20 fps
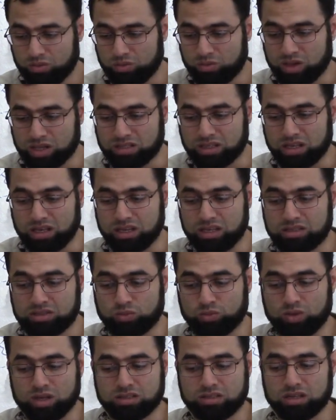What is,
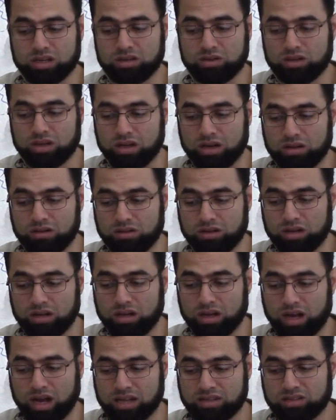what,
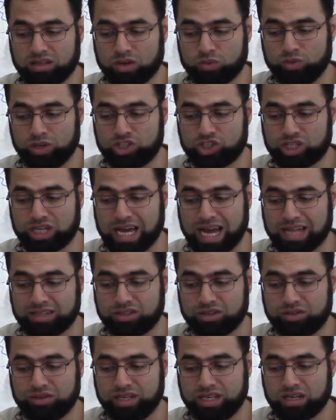under which
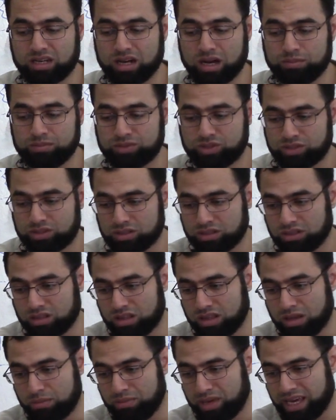category comes
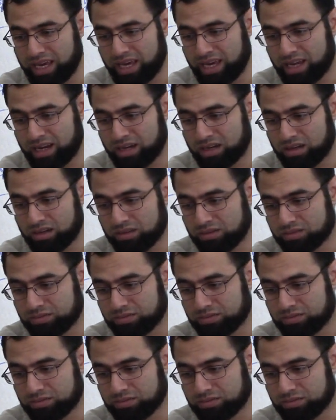the main,